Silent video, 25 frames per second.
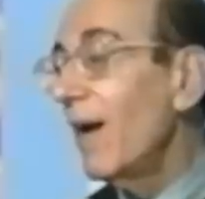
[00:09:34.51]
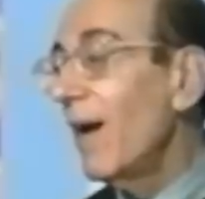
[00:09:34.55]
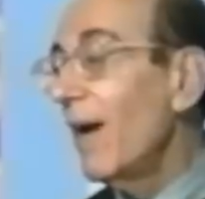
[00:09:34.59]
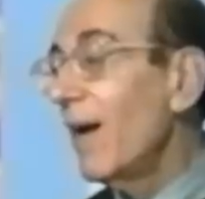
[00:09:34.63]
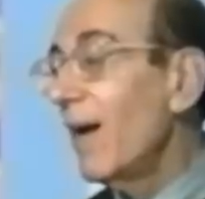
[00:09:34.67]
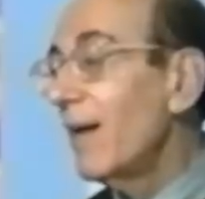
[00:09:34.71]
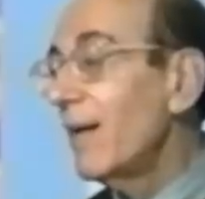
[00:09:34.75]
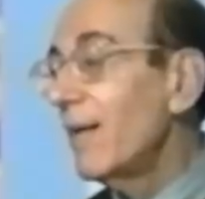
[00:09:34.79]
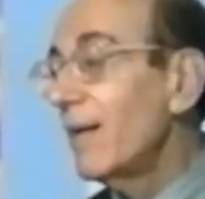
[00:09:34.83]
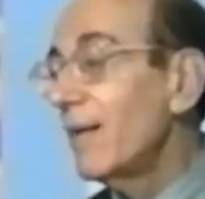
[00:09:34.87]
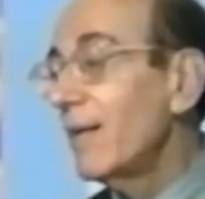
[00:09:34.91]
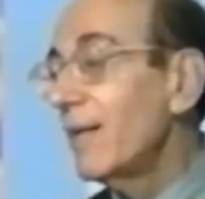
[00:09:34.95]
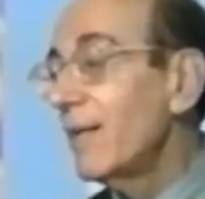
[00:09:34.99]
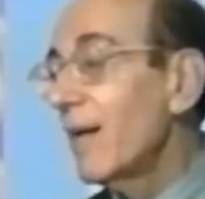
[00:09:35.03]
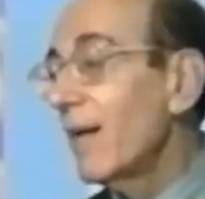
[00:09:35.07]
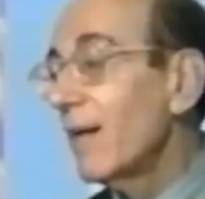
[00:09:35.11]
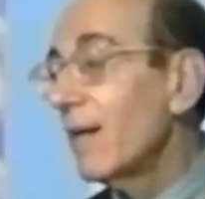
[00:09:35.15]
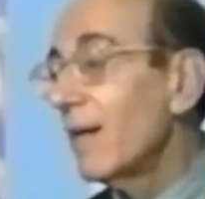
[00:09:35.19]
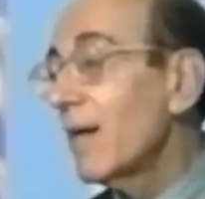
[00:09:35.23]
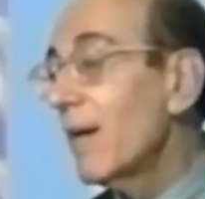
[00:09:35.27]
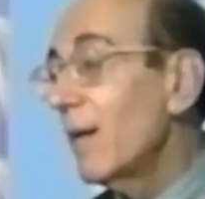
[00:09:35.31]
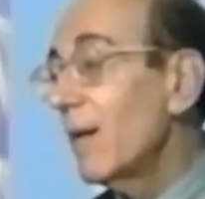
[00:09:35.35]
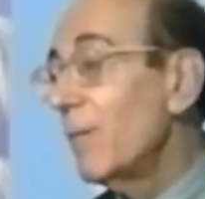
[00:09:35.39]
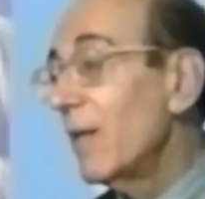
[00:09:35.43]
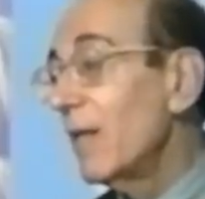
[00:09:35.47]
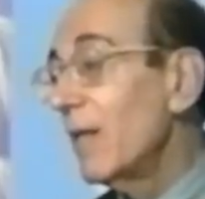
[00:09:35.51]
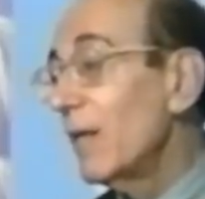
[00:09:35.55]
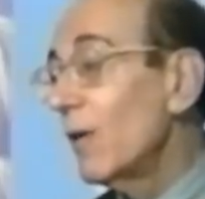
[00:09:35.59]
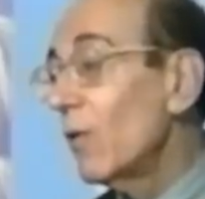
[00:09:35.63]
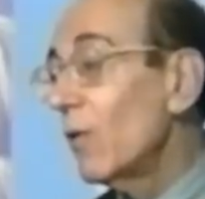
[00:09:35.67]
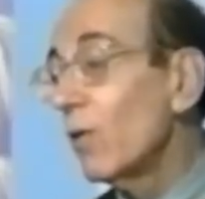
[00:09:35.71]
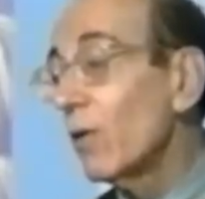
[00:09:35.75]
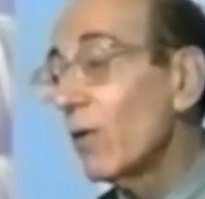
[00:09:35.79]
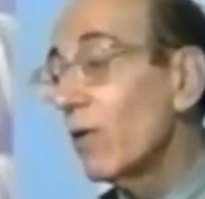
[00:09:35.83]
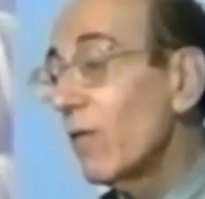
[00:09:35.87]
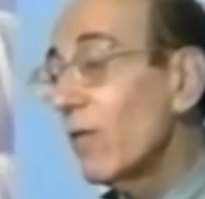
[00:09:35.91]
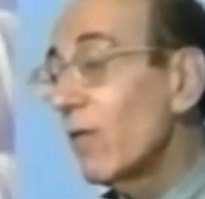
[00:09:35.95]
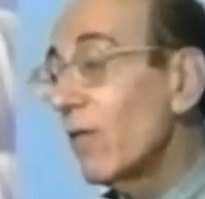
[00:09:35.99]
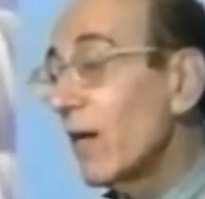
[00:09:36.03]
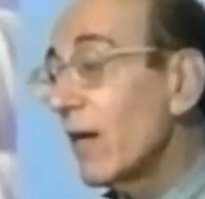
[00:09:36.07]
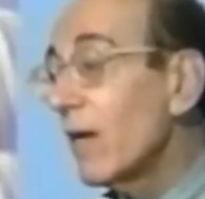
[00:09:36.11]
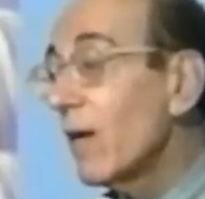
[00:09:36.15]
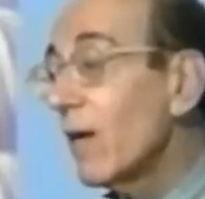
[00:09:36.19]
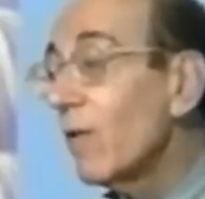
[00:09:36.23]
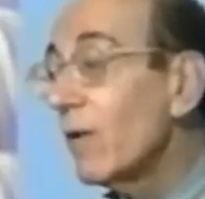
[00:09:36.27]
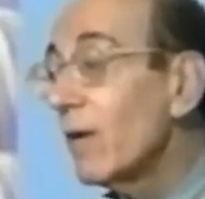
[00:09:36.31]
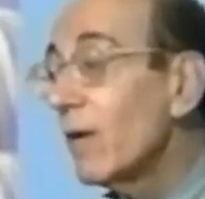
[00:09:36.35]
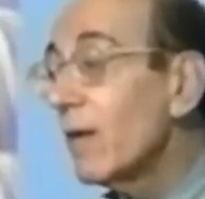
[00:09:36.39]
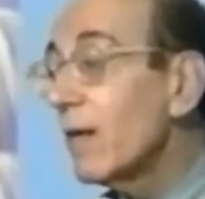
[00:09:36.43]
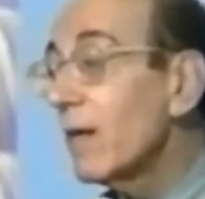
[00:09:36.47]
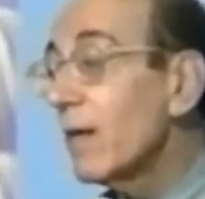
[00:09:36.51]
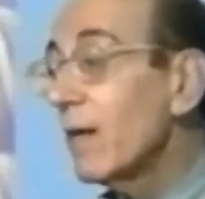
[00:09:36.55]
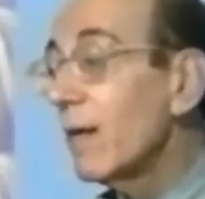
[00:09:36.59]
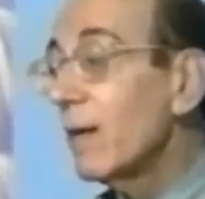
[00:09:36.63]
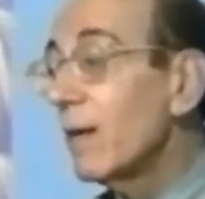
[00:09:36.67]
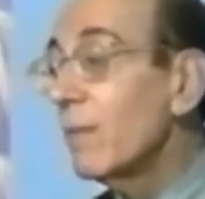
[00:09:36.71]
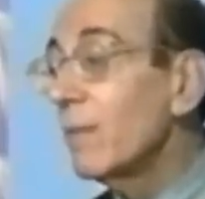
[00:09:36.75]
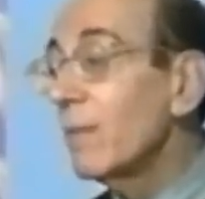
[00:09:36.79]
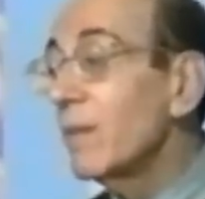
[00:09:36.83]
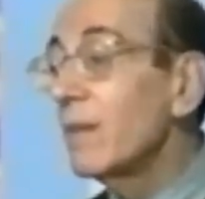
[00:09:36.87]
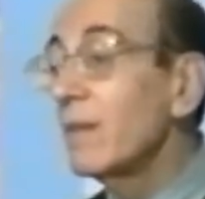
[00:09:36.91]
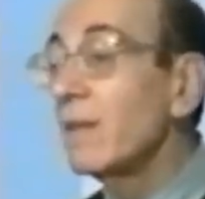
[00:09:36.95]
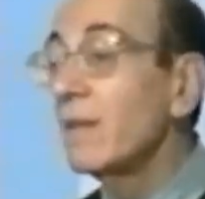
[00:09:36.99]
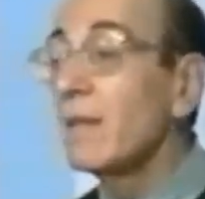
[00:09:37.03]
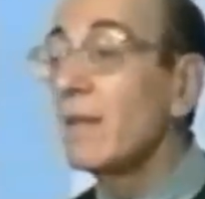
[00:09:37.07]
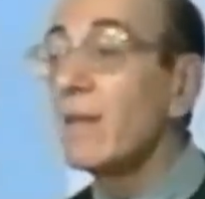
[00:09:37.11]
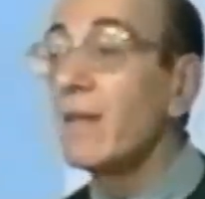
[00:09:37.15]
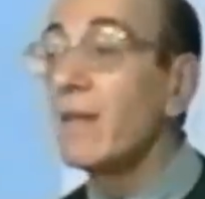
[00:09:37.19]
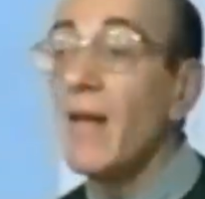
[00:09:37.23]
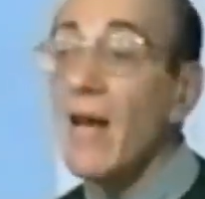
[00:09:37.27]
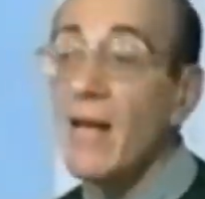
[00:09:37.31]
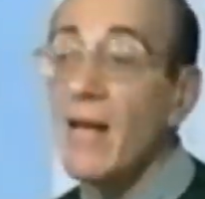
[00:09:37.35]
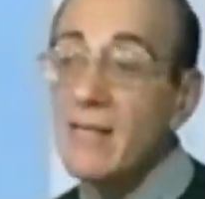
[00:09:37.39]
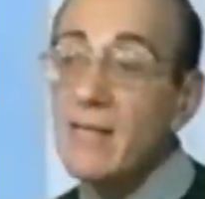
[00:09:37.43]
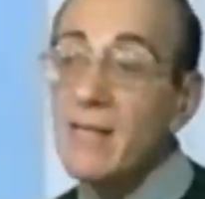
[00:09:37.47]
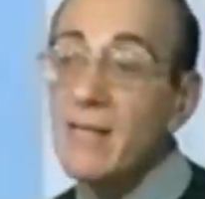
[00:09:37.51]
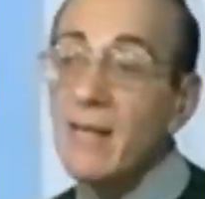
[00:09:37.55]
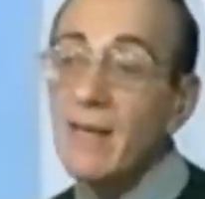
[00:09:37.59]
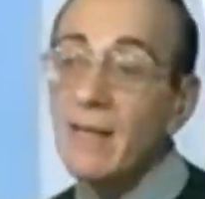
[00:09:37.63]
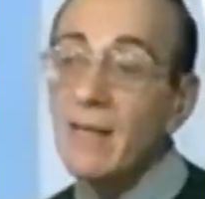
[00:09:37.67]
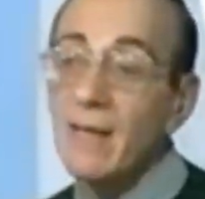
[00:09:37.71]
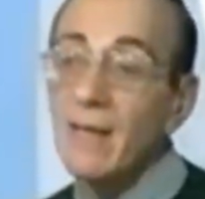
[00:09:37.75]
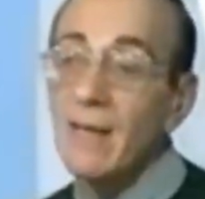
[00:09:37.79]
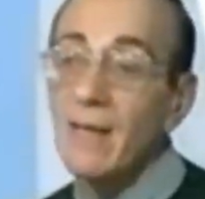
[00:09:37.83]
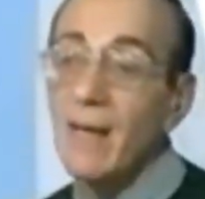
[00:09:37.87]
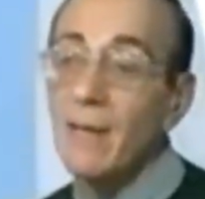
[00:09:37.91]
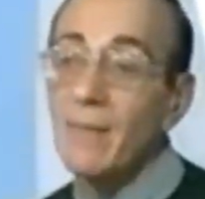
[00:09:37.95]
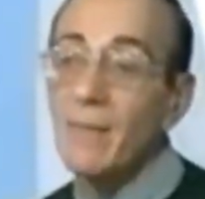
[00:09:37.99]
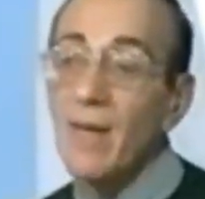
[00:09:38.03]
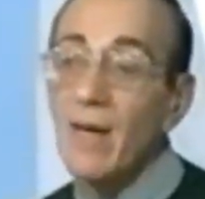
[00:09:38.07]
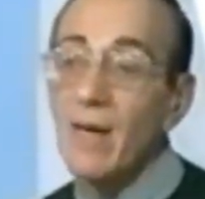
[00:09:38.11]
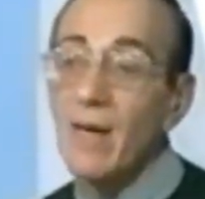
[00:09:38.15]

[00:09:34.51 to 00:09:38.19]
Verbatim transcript: and they'll come in the order they're going to come, and that's it. I'm